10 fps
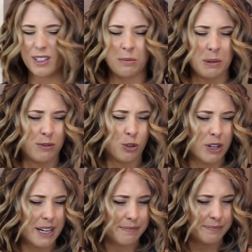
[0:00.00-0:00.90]
and a bit of
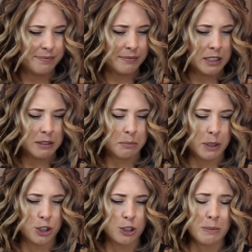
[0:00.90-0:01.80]
grit.
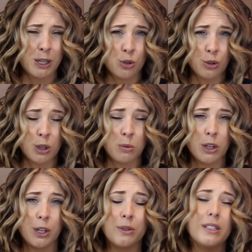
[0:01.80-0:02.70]
But just make sure that you
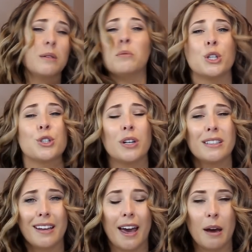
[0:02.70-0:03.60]
are using a
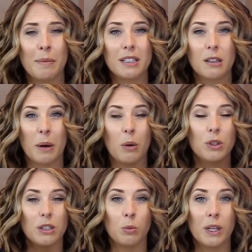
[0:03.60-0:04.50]
moisturising hair mask about
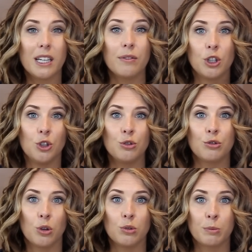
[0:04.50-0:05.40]
once a week if you use
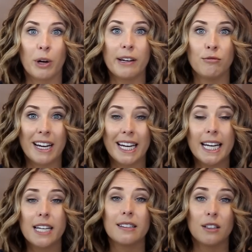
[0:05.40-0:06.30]
salt spray
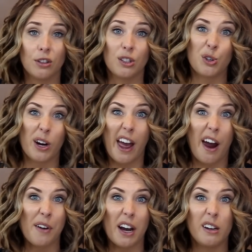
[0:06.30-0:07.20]
regularly, because it does dry your
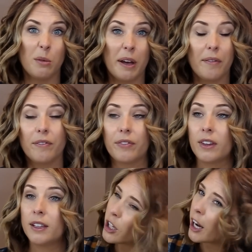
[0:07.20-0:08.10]
hair out a little bit.
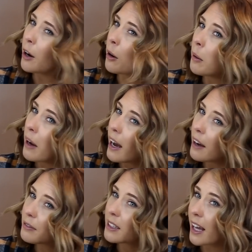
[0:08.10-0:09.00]
So
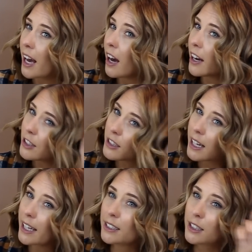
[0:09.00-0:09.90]
after that, I just
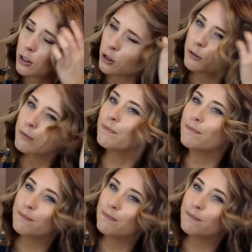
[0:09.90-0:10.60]
tend to sort of